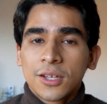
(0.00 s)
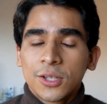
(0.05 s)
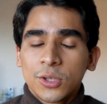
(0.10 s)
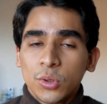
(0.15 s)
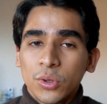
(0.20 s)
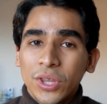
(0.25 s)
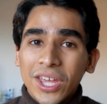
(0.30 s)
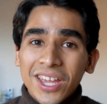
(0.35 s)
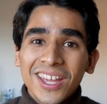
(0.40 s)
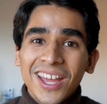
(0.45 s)

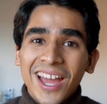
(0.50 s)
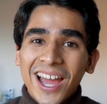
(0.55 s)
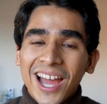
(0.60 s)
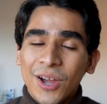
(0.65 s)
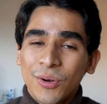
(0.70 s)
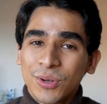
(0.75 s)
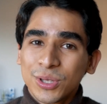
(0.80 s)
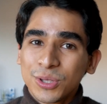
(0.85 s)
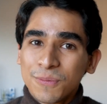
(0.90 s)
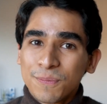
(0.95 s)
Today, I
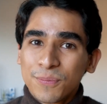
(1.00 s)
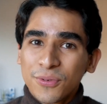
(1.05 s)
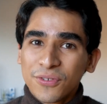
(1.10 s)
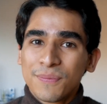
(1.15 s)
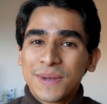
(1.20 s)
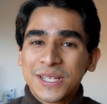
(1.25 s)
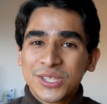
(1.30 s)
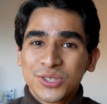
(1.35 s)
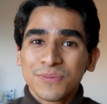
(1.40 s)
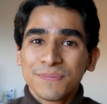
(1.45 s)
want to improve
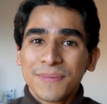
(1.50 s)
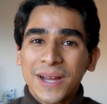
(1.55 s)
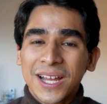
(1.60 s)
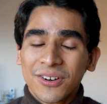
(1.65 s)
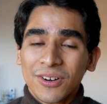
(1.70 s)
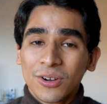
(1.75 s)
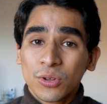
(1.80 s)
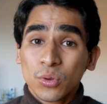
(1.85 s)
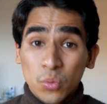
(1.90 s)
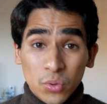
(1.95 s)
my zoom
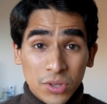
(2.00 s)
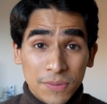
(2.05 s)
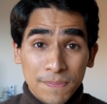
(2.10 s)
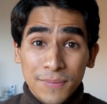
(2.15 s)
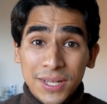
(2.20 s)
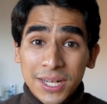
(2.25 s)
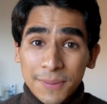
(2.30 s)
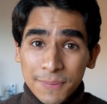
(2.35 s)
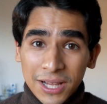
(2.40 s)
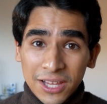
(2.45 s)
background with
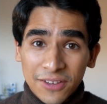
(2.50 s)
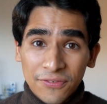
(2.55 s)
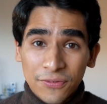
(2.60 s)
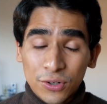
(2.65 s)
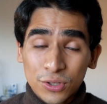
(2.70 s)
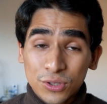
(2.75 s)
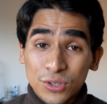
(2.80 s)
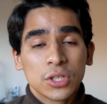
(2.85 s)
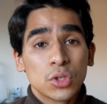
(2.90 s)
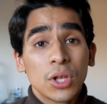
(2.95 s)
minimal
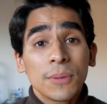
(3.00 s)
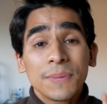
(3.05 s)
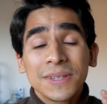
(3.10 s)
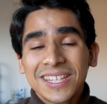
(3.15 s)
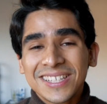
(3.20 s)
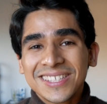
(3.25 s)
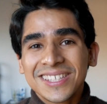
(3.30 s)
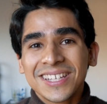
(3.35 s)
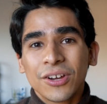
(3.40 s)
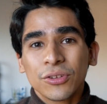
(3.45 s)
effort, so I'll be
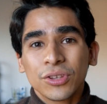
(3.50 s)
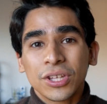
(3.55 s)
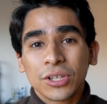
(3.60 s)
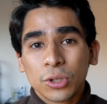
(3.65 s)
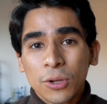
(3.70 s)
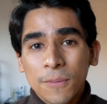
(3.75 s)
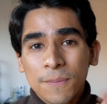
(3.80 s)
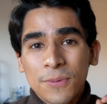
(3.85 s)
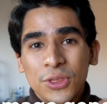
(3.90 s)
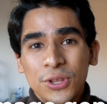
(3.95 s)
testing out the
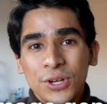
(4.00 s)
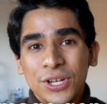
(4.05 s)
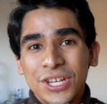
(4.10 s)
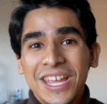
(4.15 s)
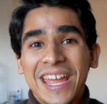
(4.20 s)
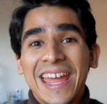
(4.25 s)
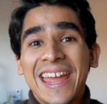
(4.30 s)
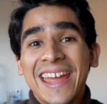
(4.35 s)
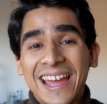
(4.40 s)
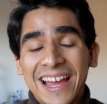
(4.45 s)
top 3
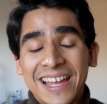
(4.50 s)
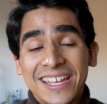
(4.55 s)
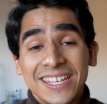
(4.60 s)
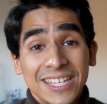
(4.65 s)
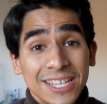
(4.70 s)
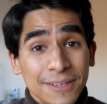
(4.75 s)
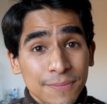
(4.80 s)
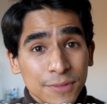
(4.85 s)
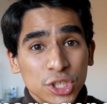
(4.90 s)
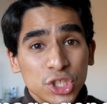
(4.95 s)
AI
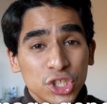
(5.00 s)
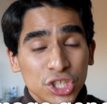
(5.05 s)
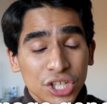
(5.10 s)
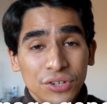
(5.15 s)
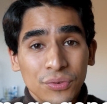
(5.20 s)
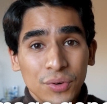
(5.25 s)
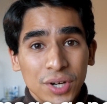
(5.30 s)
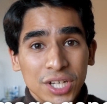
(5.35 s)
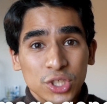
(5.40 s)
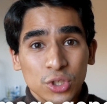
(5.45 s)
image
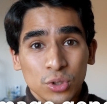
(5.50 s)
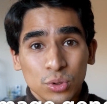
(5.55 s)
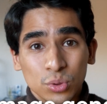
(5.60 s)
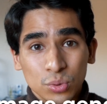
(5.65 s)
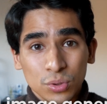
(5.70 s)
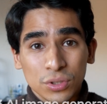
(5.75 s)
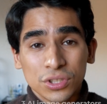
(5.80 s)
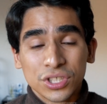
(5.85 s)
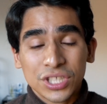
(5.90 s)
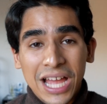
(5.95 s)
generation
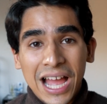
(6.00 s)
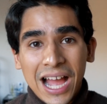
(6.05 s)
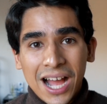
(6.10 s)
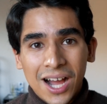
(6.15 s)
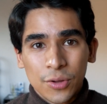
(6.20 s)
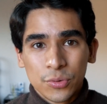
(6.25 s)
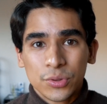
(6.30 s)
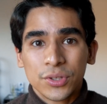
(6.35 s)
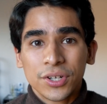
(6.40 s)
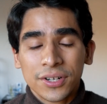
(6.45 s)
tools
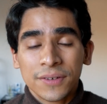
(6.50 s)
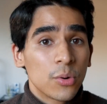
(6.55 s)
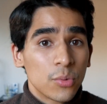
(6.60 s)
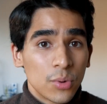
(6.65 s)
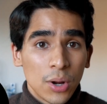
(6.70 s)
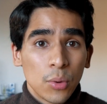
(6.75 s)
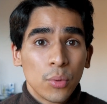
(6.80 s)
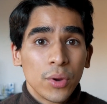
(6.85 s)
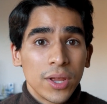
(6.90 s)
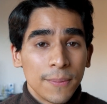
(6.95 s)
out there:
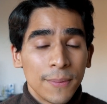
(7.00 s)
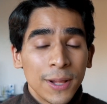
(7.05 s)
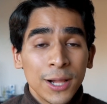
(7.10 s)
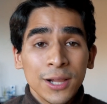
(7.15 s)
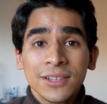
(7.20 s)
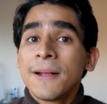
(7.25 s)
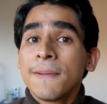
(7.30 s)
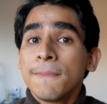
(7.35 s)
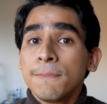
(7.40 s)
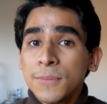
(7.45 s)
RunwayML,
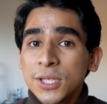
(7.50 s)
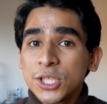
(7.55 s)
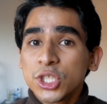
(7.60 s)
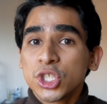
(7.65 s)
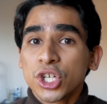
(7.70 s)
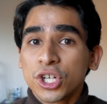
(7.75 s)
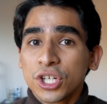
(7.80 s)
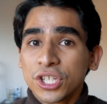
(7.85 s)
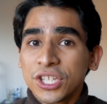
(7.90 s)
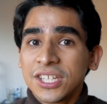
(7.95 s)

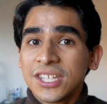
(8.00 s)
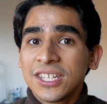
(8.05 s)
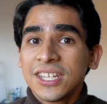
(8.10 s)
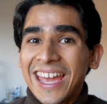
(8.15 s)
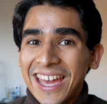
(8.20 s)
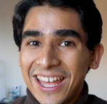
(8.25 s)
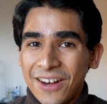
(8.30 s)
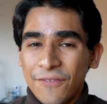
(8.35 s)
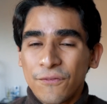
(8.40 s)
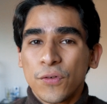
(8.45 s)
Midjourney,
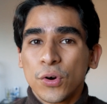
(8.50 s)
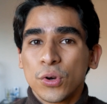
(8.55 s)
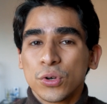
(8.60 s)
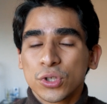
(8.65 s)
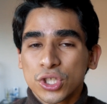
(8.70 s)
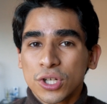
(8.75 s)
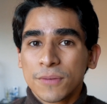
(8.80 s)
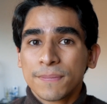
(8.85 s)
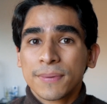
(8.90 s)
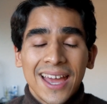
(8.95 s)
and
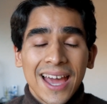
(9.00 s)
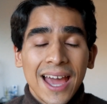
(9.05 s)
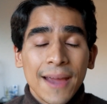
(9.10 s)
Photoshop.